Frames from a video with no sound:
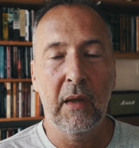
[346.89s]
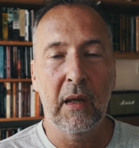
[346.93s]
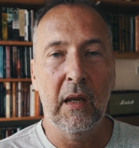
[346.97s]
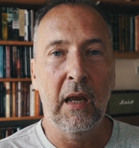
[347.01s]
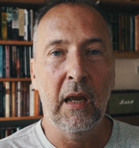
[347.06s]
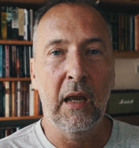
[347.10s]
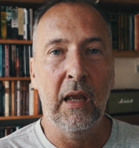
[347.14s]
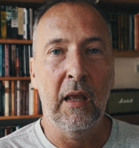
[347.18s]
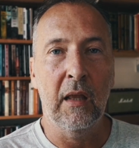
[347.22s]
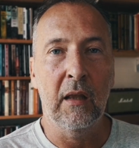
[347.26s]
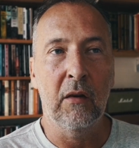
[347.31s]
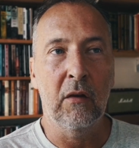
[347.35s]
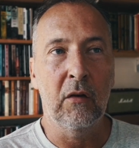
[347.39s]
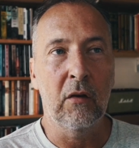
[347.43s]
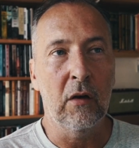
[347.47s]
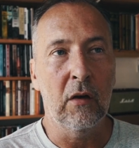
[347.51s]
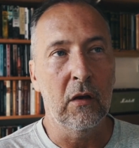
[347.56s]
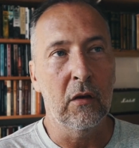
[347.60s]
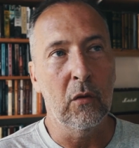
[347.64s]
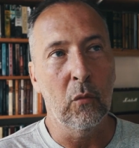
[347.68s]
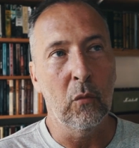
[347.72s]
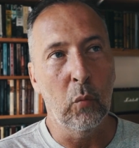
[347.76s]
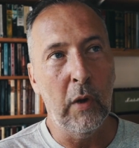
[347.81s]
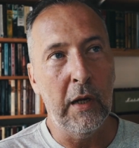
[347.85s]
And
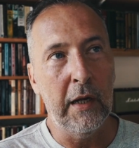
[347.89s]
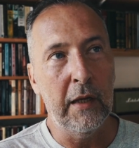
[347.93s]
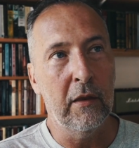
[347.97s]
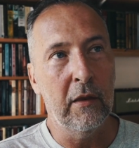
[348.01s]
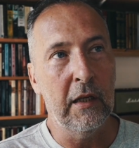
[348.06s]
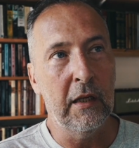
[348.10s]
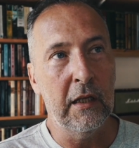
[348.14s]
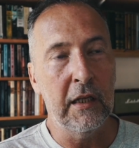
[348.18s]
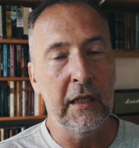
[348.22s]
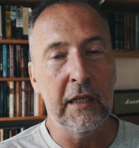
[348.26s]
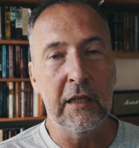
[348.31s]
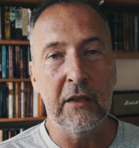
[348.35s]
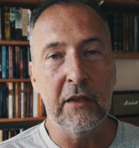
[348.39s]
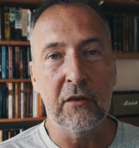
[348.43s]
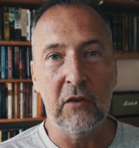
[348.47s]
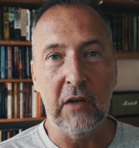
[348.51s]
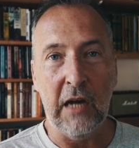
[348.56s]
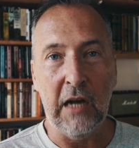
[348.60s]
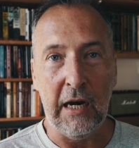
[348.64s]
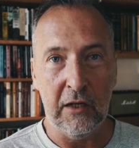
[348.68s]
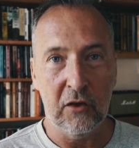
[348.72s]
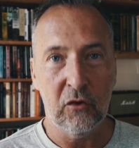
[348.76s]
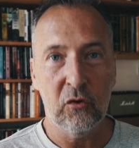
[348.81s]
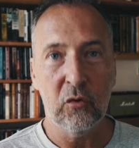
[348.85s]
the way the elites
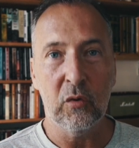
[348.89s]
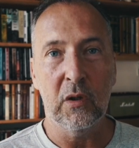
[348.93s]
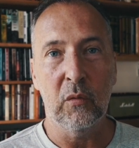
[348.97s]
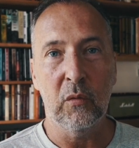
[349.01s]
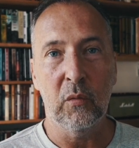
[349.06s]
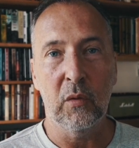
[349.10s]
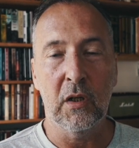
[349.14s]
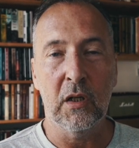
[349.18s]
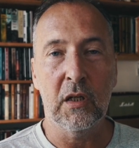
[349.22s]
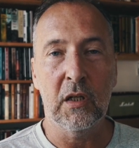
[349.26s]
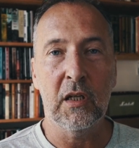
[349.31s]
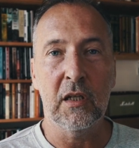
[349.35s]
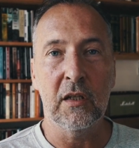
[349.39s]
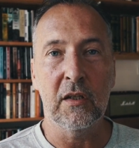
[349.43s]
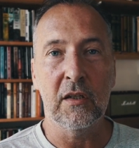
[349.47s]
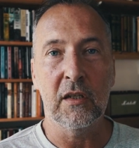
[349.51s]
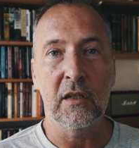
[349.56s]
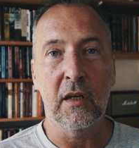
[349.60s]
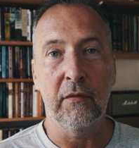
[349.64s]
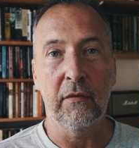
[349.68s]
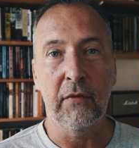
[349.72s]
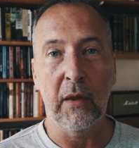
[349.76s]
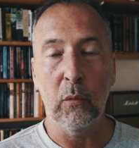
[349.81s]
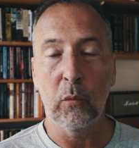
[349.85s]
actually work is
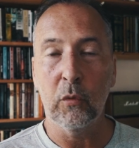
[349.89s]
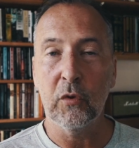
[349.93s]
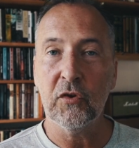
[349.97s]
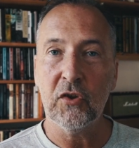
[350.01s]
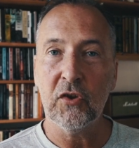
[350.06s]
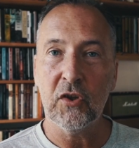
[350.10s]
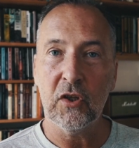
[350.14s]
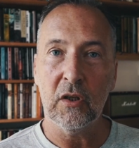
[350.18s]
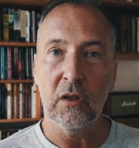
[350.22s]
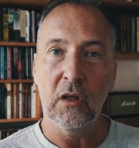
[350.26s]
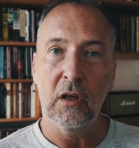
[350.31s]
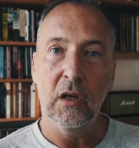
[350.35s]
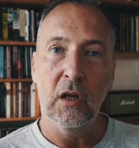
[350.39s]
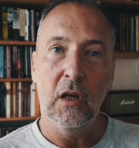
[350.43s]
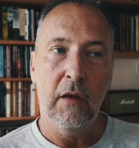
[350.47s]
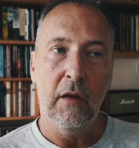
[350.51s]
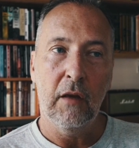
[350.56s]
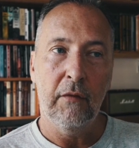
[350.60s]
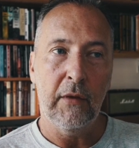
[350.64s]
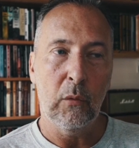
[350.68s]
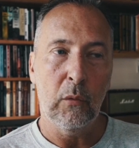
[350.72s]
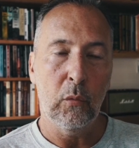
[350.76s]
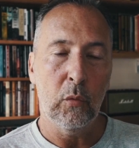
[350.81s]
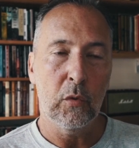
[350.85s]
if they want to,
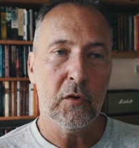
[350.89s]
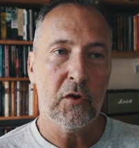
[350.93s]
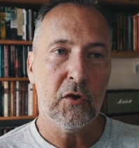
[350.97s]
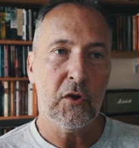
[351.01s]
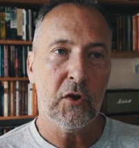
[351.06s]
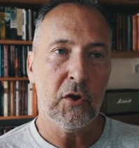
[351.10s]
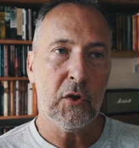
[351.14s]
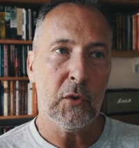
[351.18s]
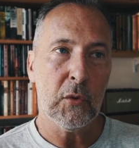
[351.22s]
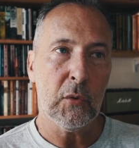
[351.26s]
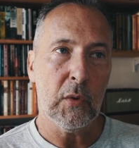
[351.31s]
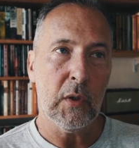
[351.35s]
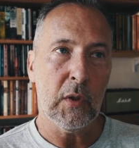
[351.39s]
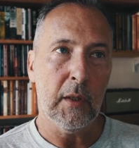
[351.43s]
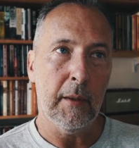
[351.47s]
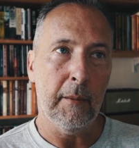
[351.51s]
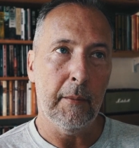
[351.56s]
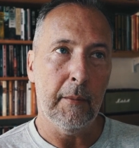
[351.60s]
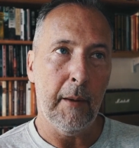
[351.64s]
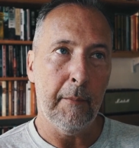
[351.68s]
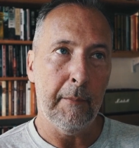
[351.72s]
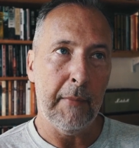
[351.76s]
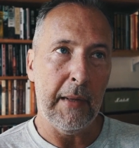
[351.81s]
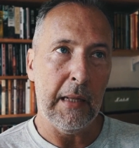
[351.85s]
they want to uh,
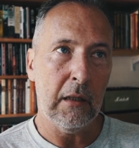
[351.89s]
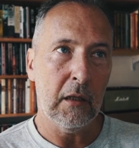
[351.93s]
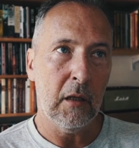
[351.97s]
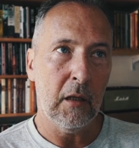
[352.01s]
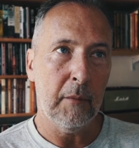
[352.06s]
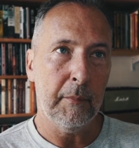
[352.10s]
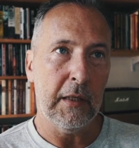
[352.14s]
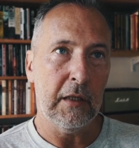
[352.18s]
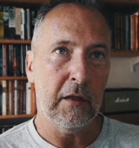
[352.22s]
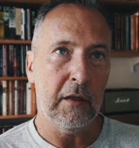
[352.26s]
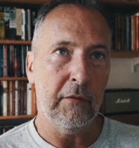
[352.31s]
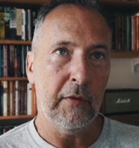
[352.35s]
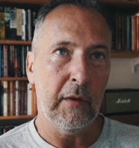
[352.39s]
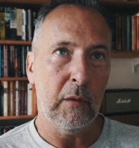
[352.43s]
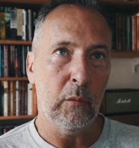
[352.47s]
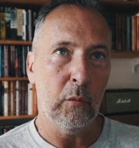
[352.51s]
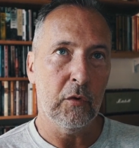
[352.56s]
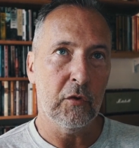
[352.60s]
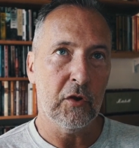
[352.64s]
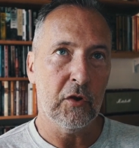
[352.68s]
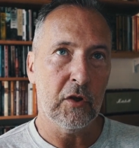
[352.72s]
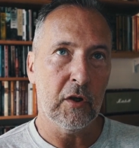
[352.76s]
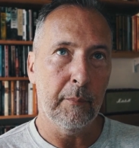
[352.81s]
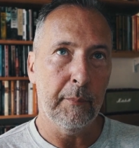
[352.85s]
amalgamate, if they
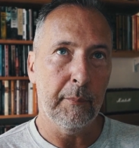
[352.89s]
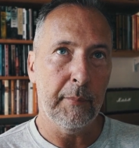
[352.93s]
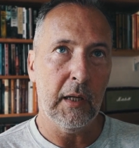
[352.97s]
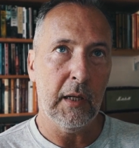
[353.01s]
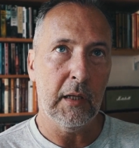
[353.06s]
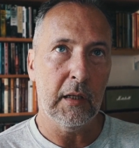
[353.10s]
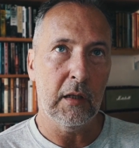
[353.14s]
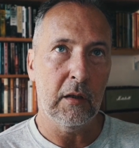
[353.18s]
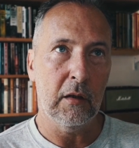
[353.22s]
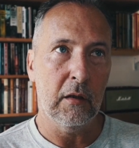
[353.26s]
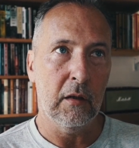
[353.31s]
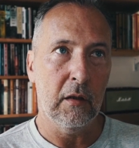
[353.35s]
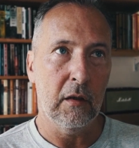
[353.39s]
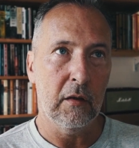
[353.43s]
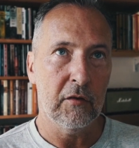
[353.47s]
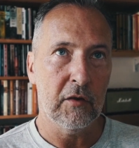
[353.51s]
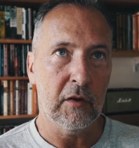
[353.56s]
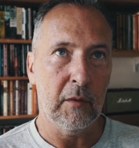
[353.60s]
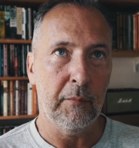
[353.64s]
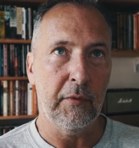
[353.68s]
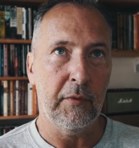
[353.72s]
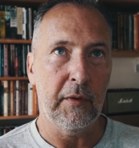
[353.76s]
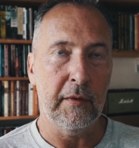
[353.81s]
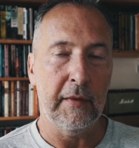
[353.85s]
want to combine
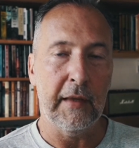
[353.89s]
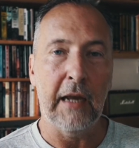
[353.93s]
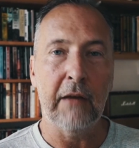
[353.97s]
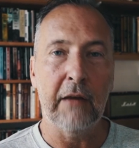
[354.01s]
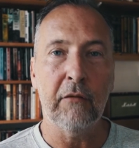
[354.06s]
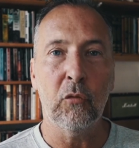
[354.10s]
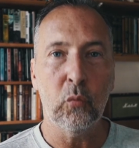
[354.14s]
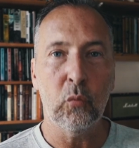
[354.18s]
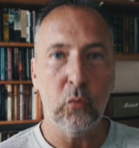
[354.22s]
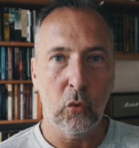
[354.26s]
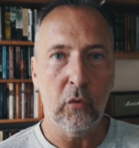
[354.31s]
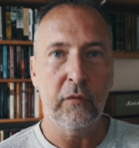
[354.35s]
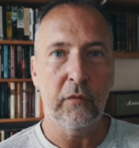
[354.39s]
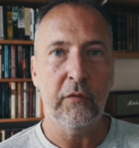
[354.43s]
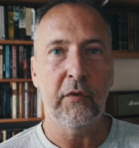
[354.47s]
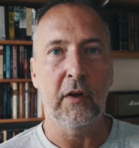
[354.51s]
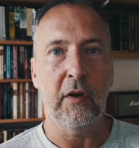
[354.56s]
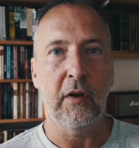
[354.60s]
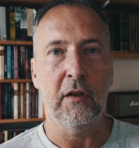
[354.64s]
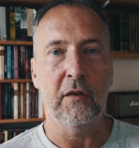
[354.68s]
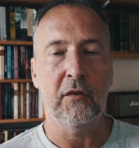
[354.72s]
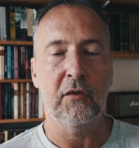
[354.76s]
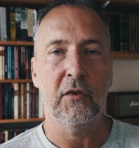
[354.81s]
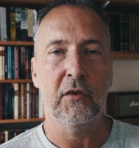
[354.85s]
something, they have a war
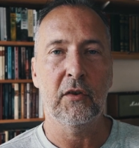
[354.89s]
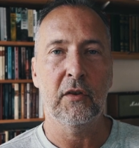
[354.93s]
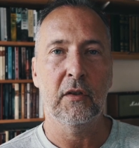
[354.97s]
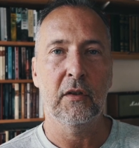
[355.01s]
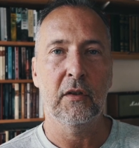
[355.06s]
first.